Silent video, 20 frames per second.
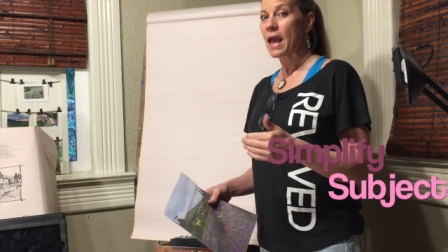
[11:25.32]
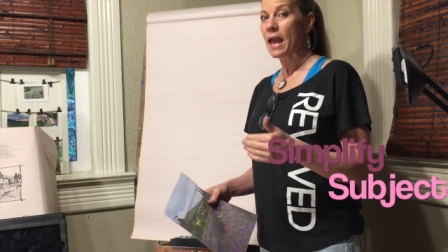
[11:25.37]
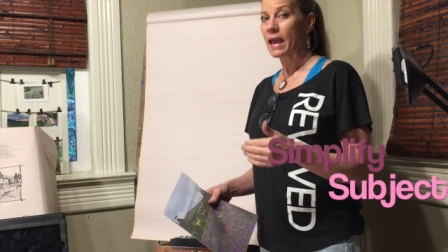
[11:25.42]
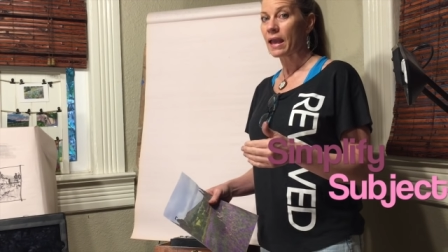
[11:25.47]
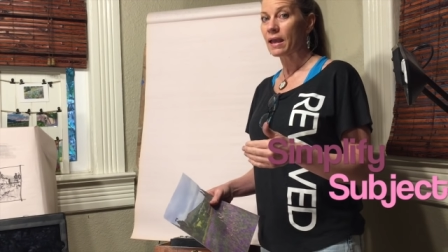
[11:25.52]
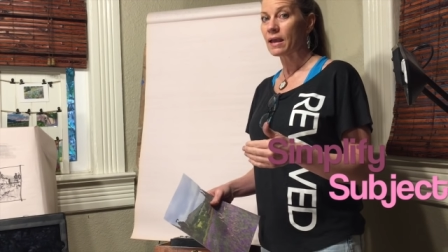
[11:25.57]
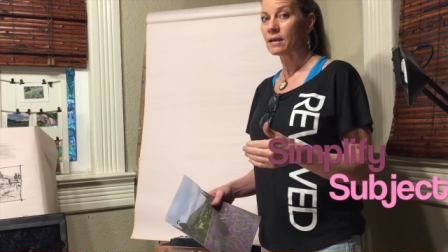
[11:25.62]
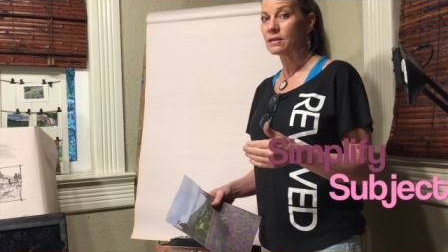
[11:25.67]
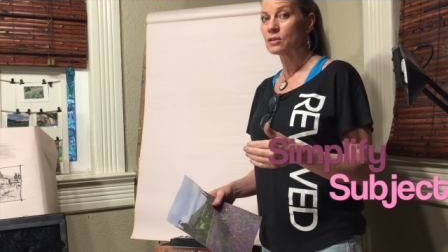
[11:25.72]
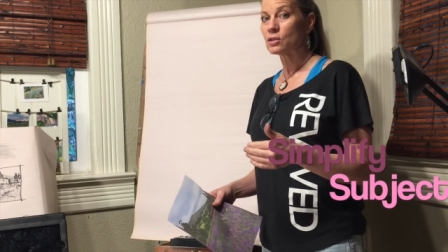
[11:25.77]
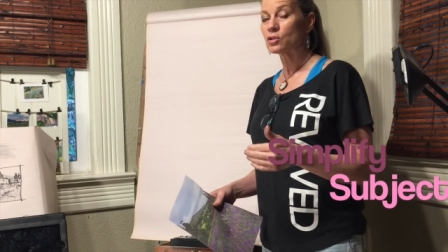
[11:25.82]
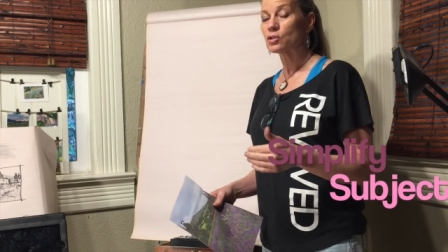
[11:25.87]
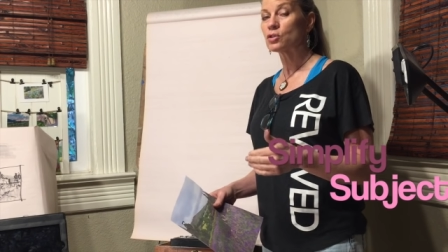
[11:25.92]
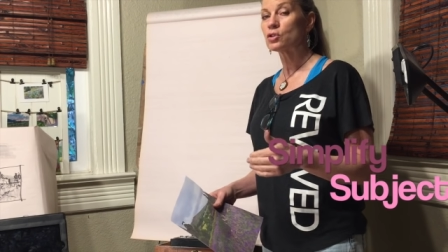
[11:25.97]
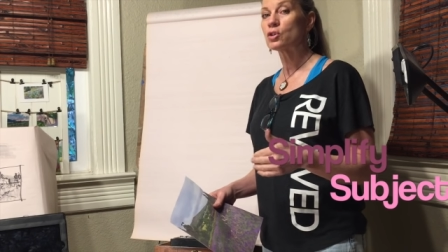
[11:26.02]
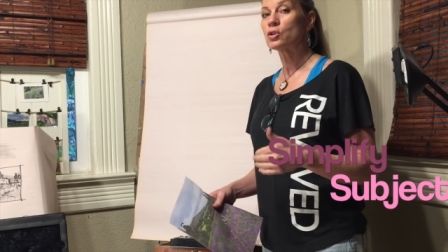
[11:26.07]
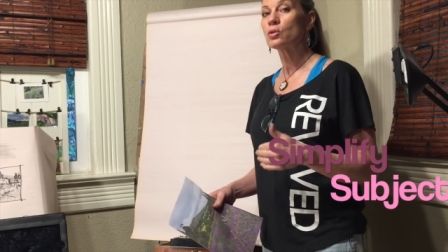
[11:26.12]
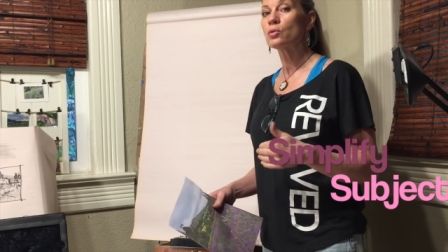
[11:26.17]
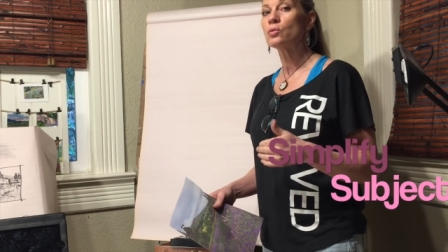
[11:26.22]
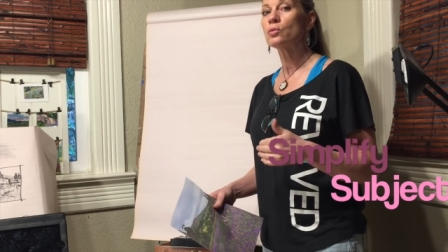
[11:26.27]
and
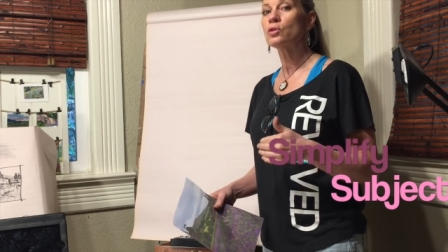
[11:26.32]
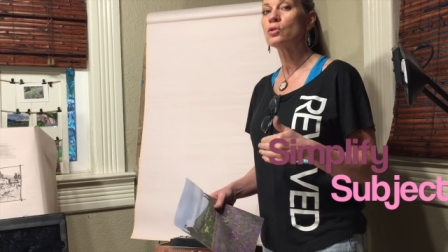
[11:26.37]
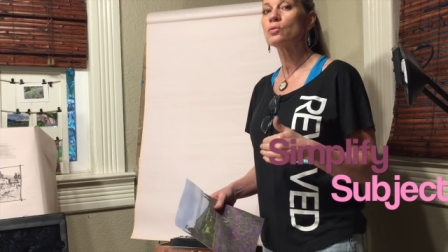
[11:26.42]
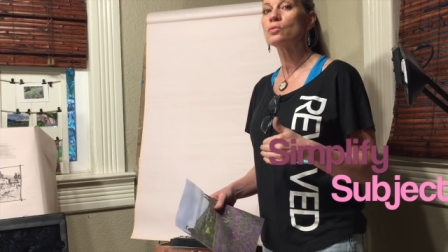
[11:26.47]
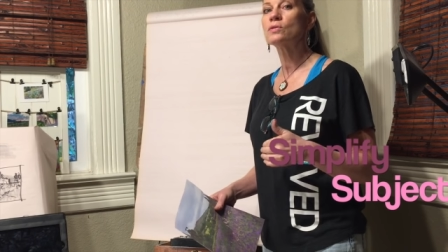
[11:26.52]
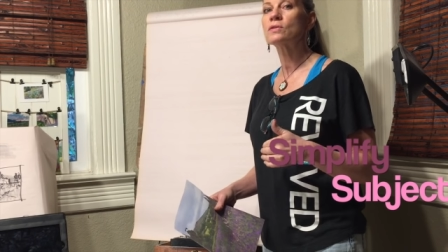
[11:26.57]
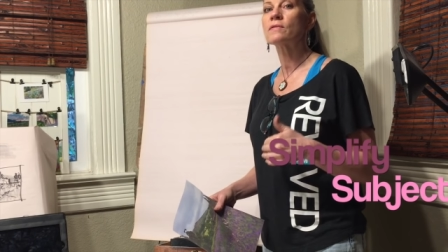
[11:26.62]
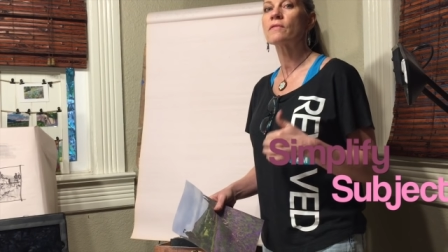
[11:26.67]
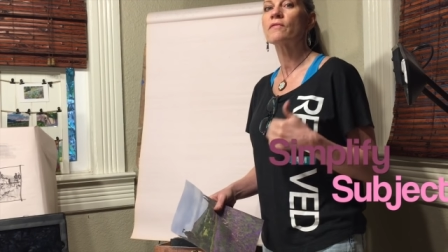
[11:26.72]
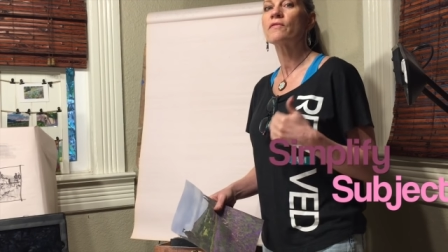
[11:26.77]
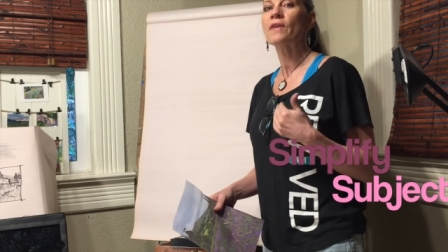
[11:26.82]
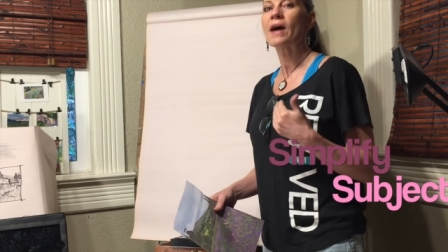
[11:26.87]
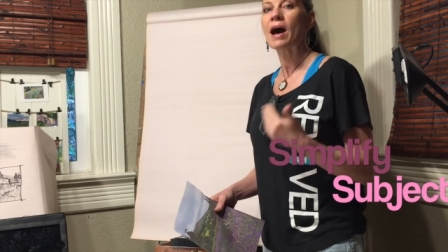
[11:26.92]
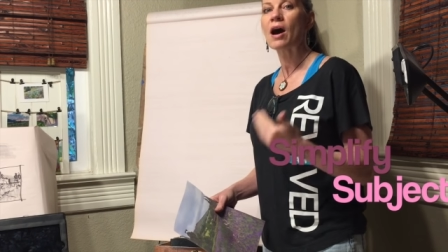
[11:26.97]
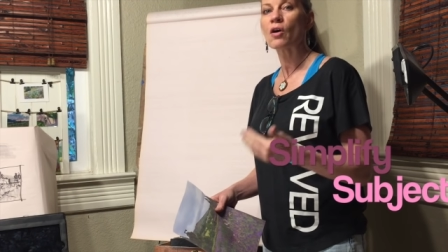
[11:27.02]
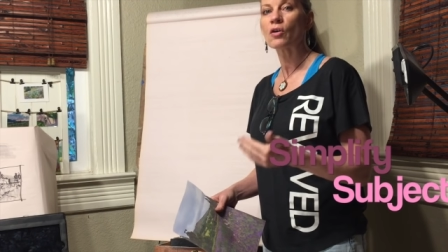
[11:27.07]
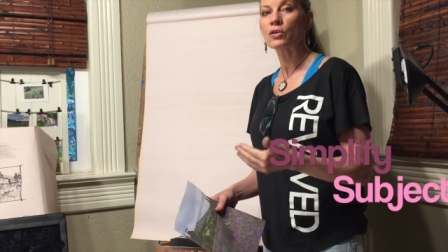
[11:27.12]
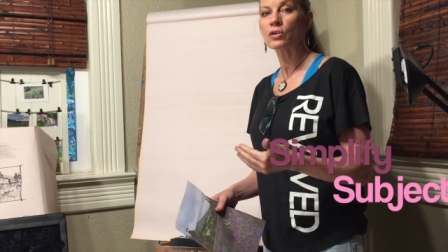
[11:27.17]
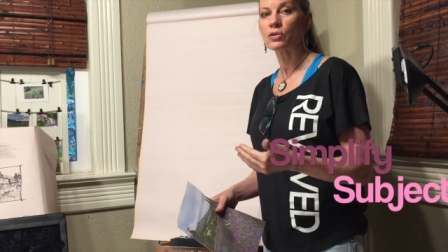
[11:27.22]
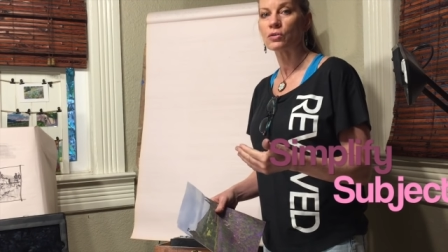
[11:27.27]
to use
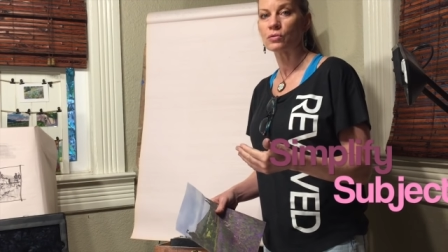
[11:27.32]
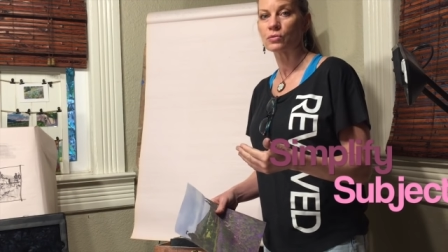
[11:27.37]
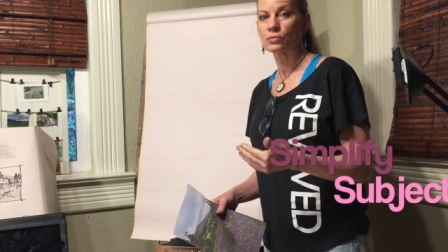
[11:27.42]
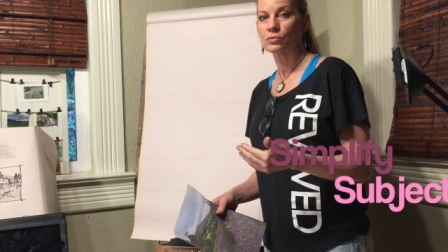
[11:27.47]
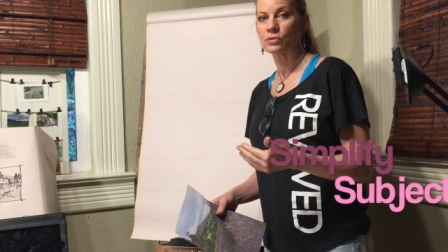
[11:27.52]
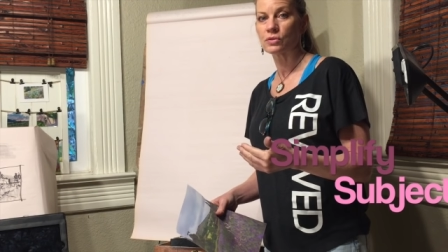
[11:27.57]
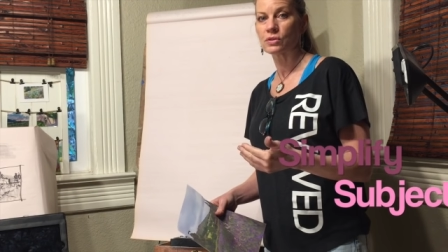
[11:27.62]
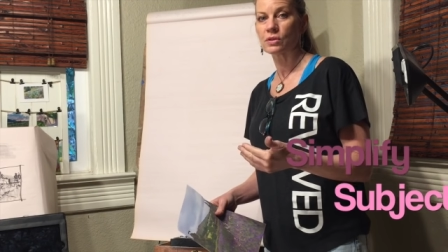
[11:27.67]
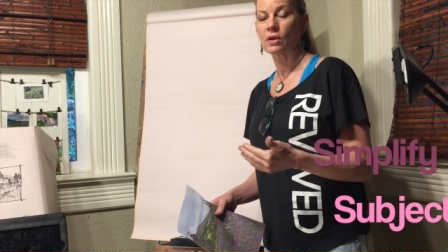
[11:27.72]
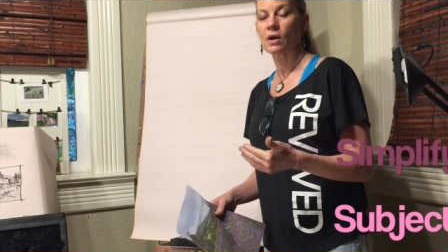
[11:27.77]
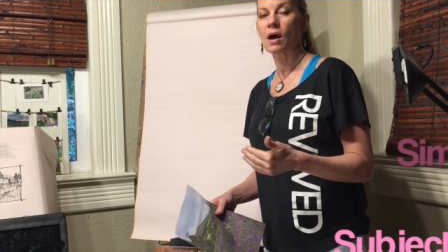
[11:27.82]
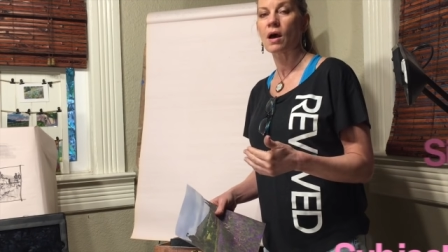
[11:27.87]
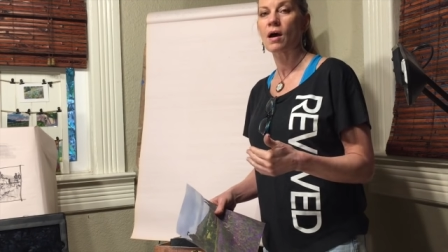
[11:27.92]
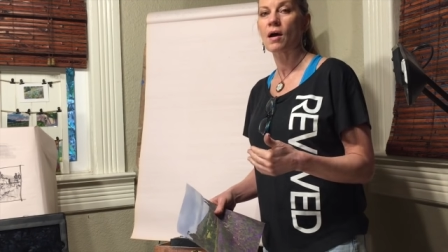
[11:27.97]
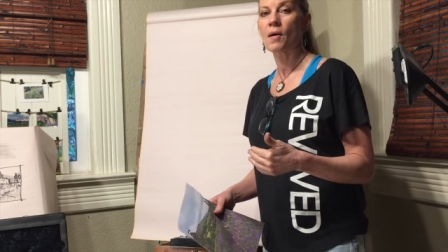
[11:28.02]
values